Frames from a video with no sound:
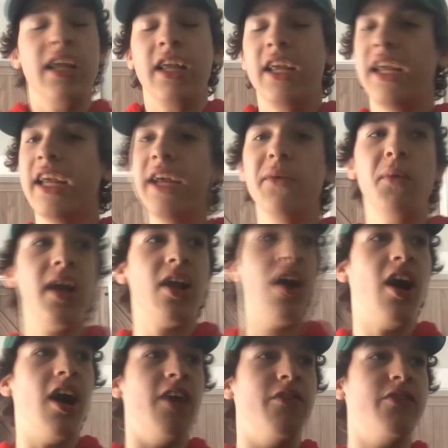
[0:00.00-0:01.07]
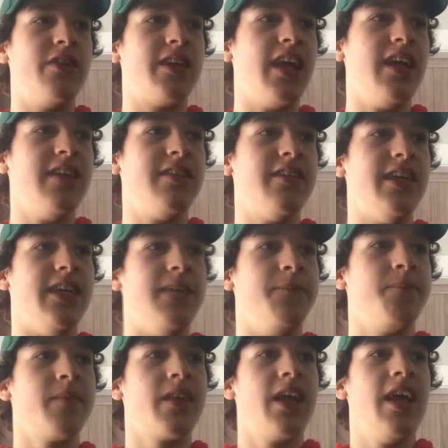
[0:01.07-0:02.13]
he went off with Tennessee.
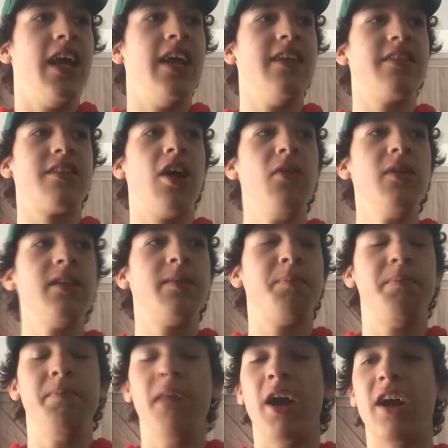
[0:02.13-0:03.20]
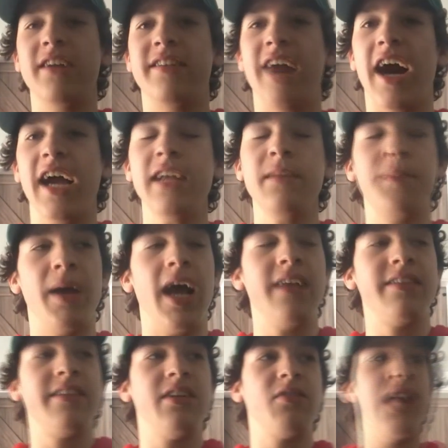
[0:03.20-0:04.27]
His highest
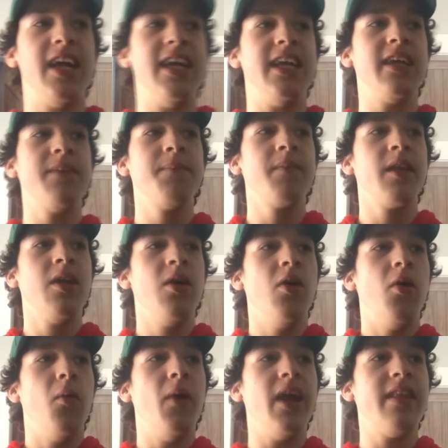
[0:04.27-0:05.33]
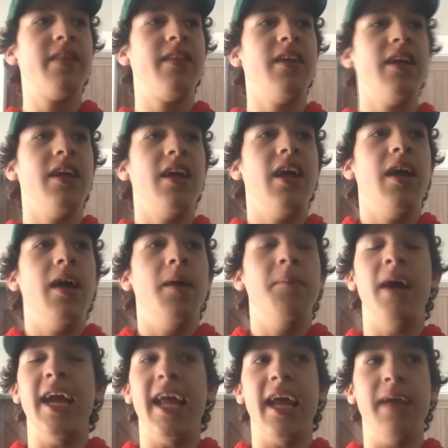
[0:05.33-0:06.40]
passing rating with
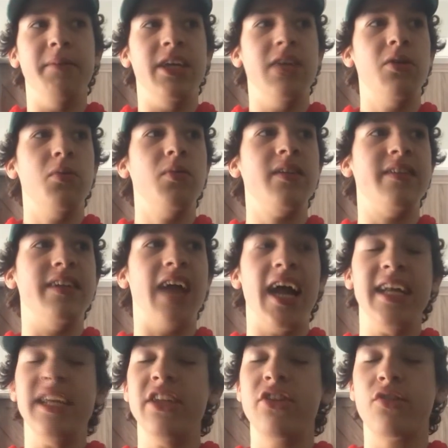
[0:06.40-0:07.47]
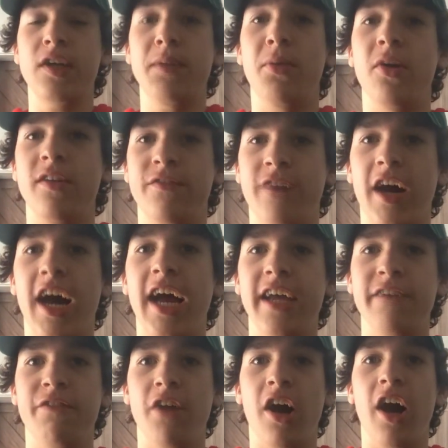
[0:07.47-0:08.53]
Miami was
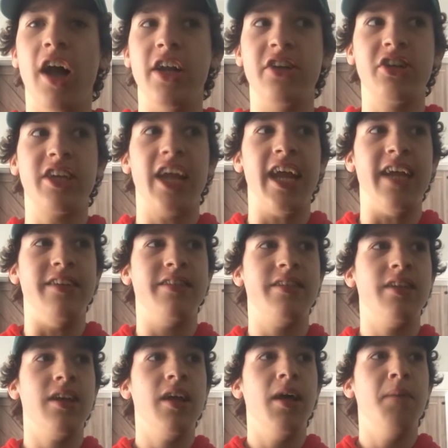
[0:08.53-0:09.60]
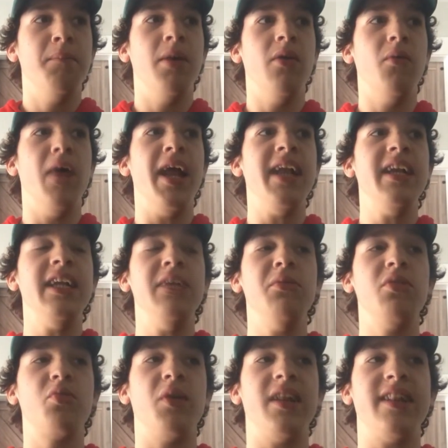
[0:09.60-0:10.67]
93.5 under Gase. But when he
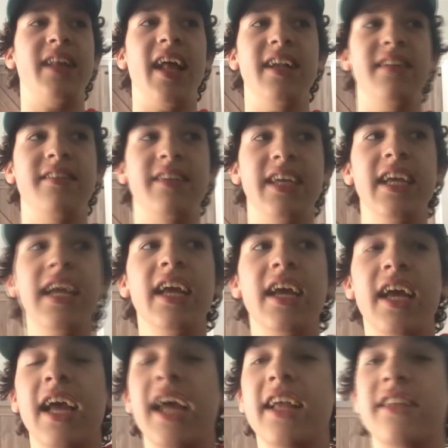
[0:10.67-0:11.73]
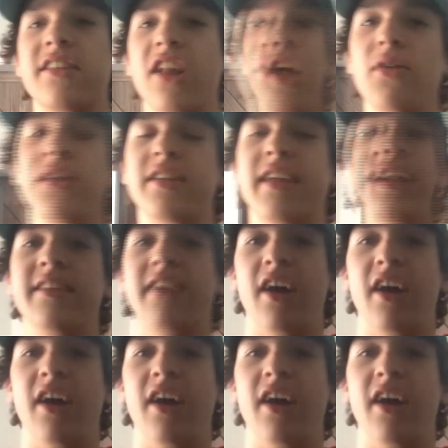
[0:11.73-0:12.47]
was with Tennessee, his lowest is